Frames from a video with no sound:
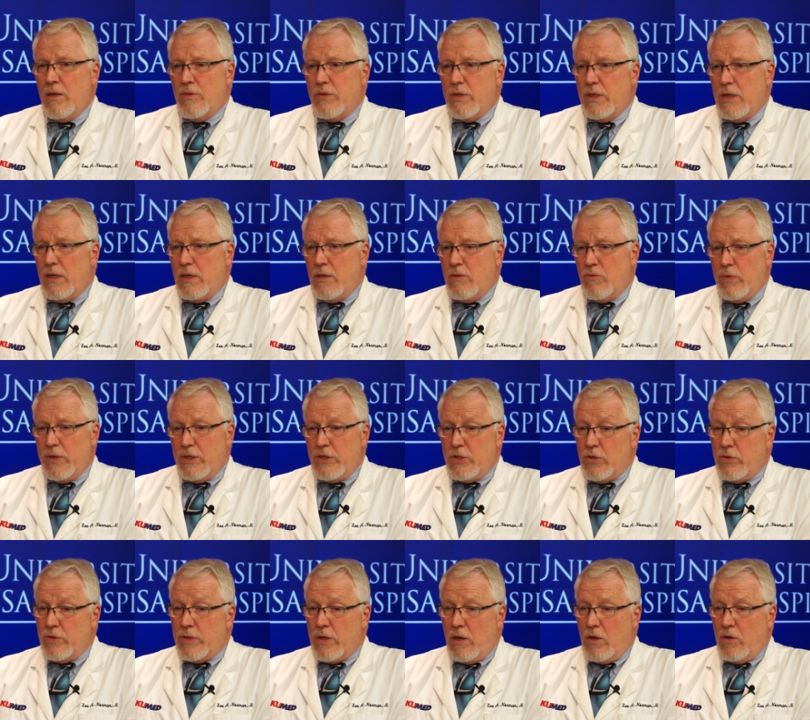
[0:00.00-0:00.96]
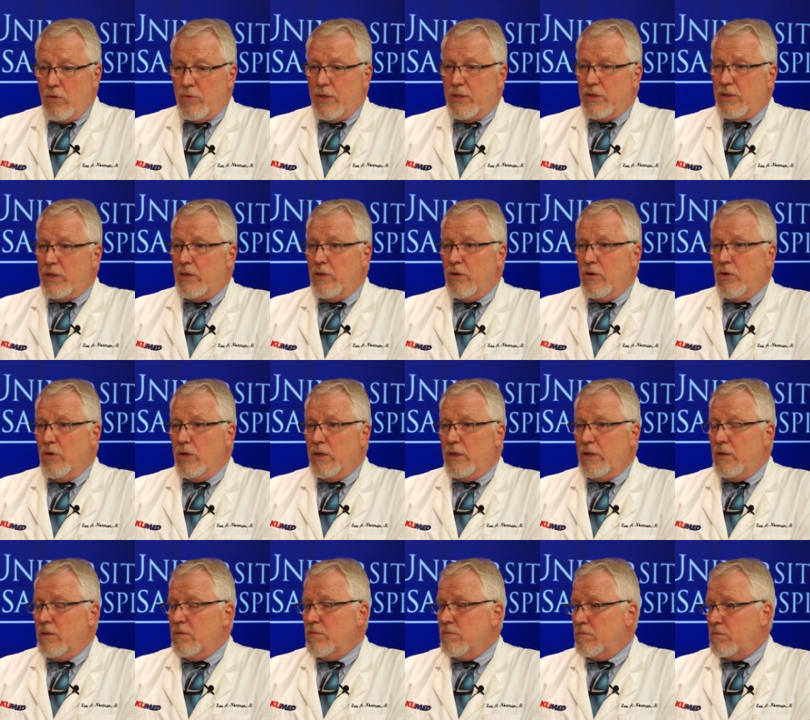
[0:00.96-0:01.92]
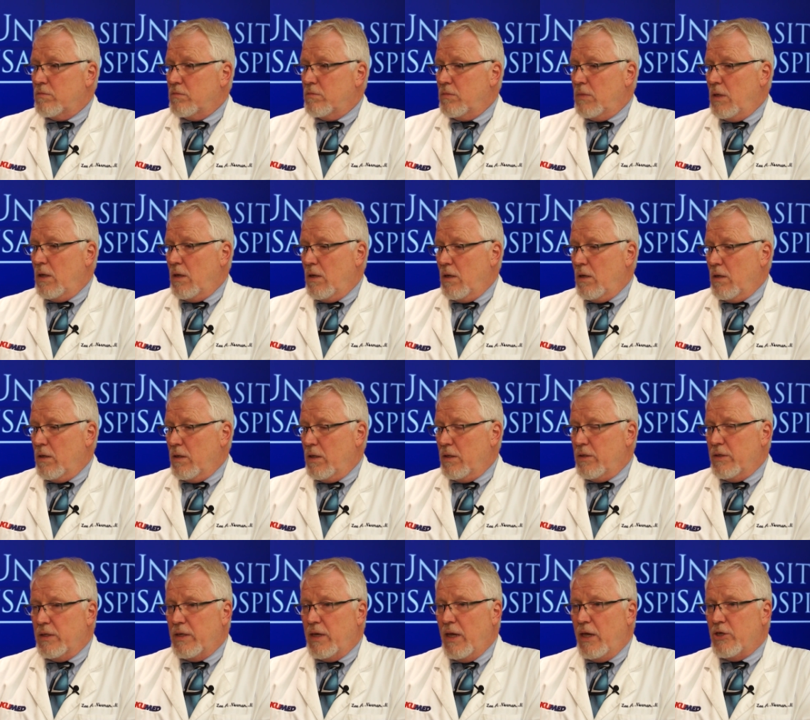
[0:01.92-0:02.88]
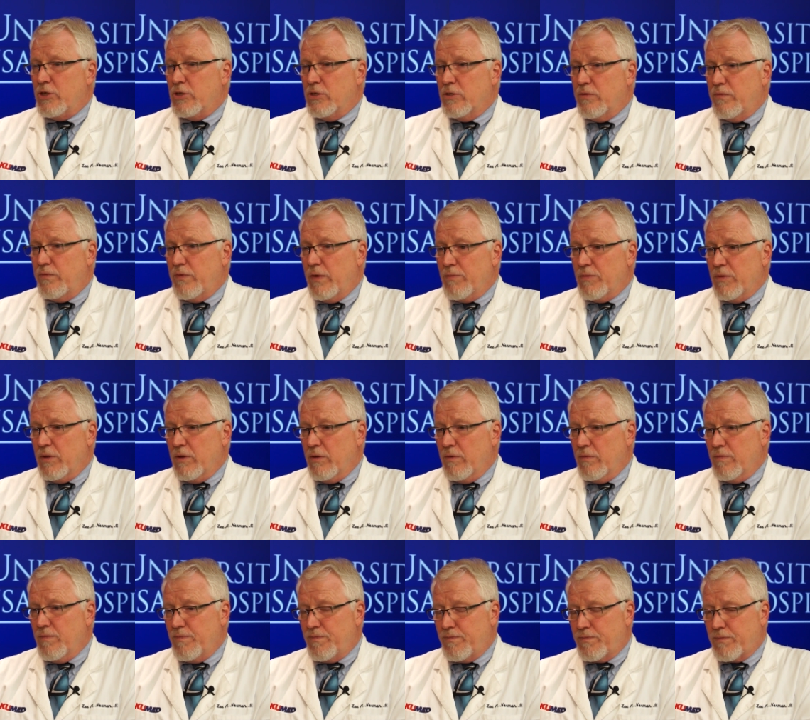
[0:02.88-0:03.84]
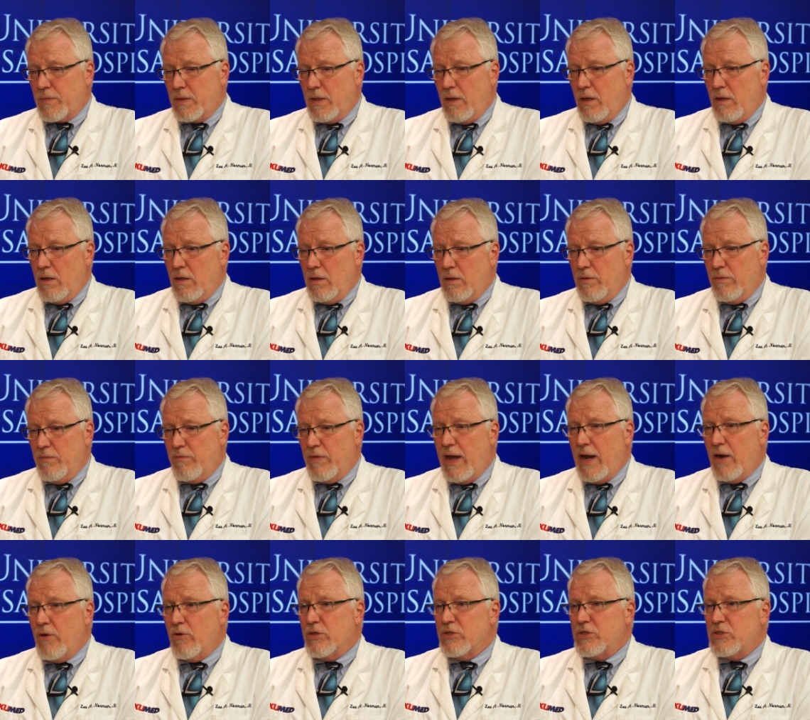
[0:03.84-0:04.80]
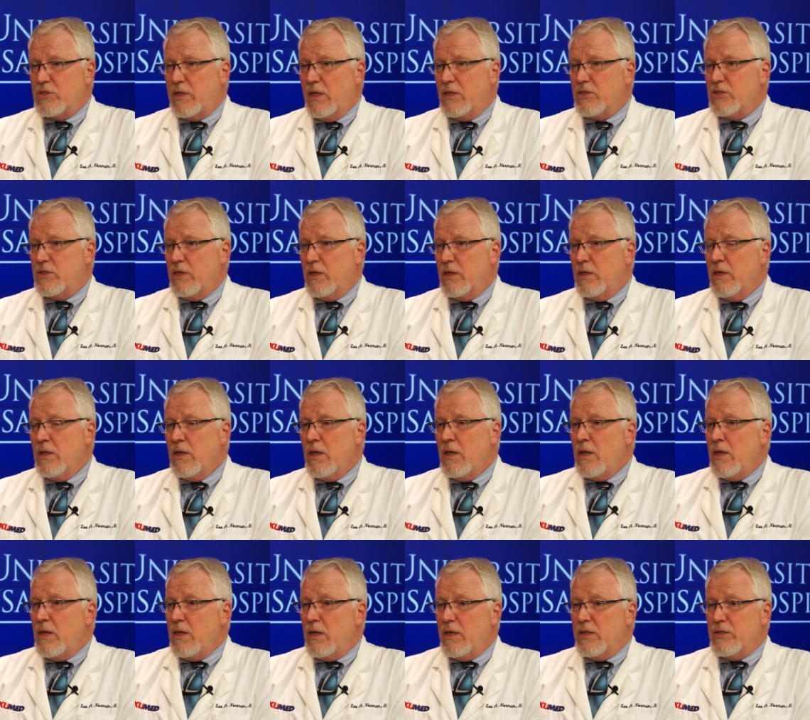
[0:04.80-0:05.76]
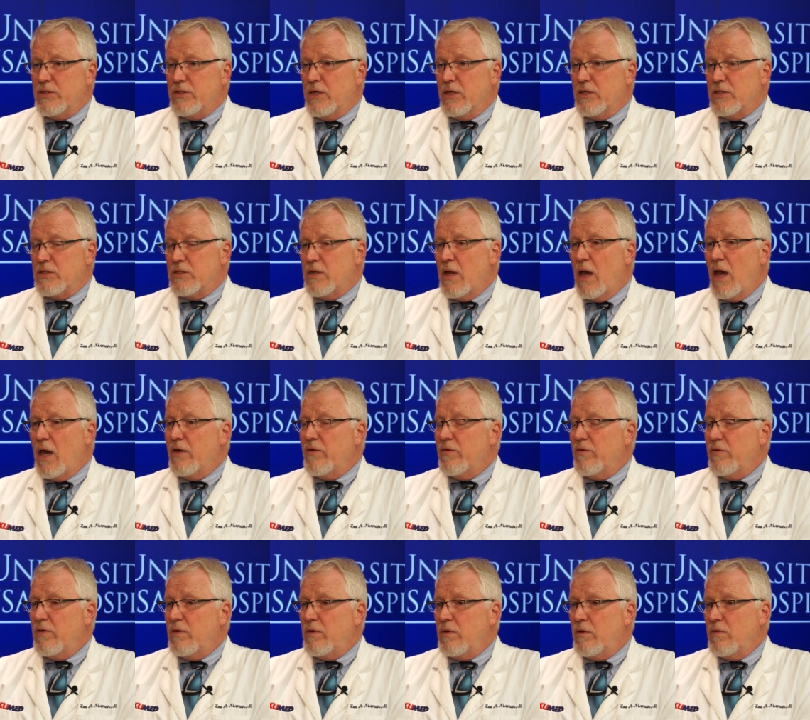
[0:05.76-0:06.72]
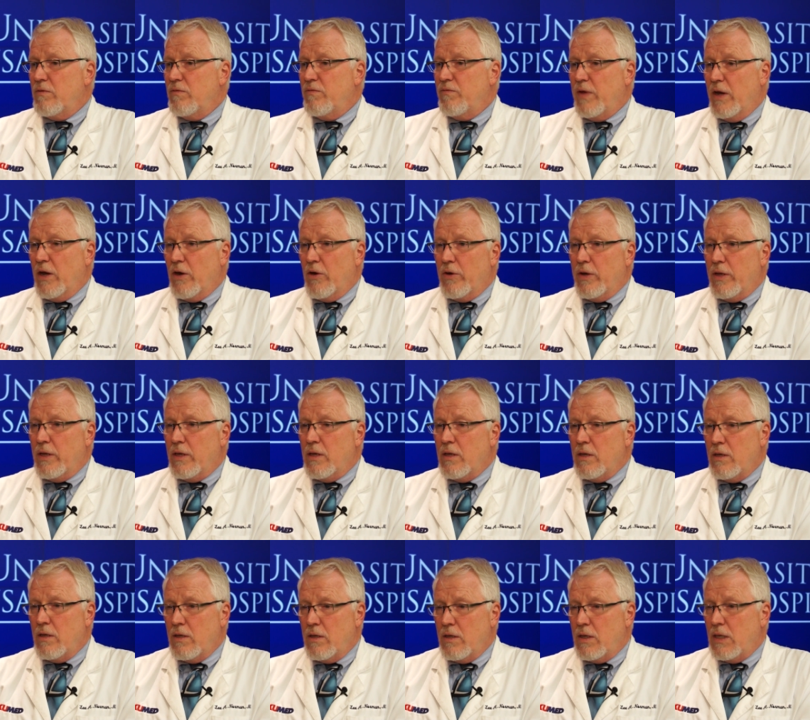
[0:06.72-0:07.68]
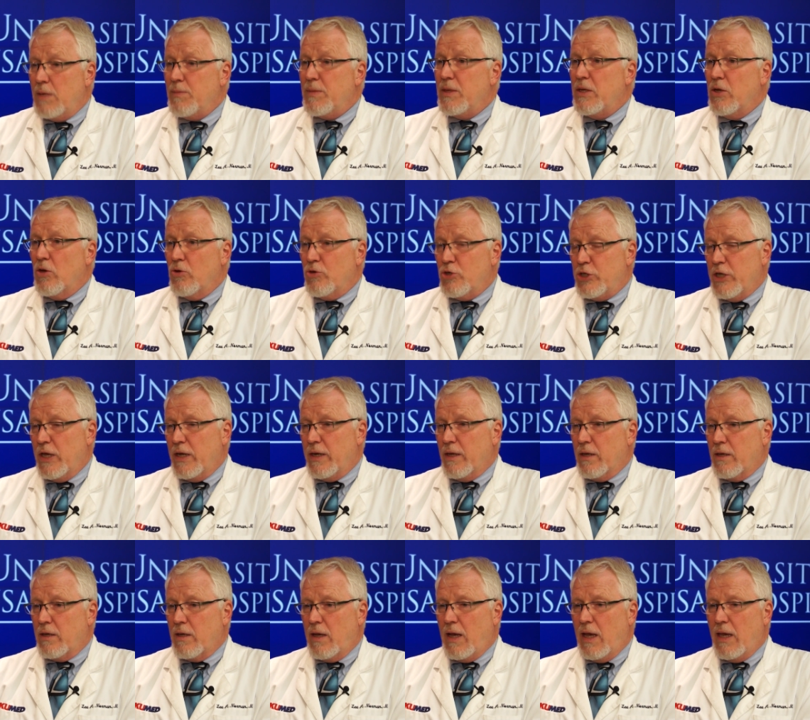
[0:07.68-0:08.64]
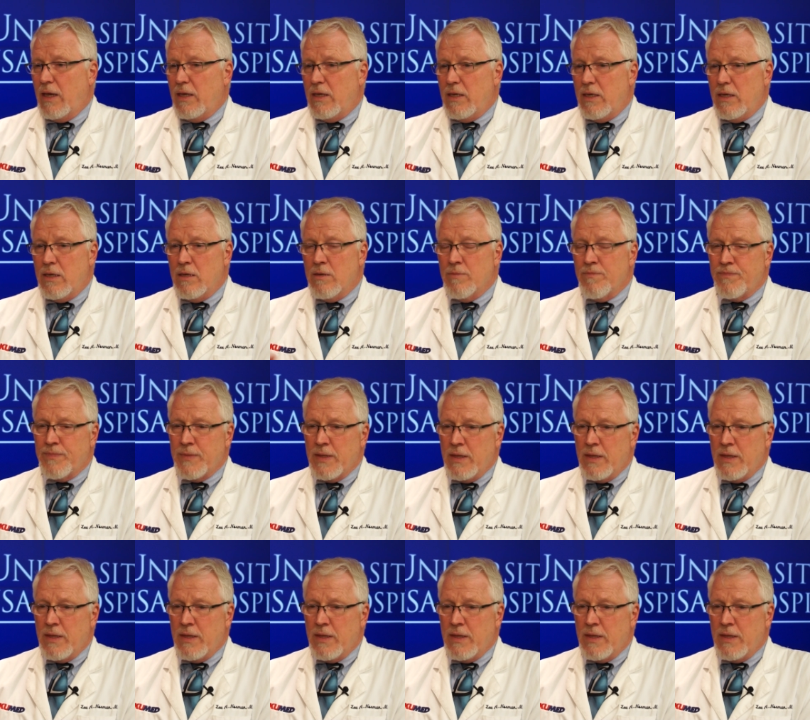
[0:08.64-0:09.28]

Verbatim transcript: The, we do know that the early uh, indication from the uh, virus testing is that it's not very immunogenic, that is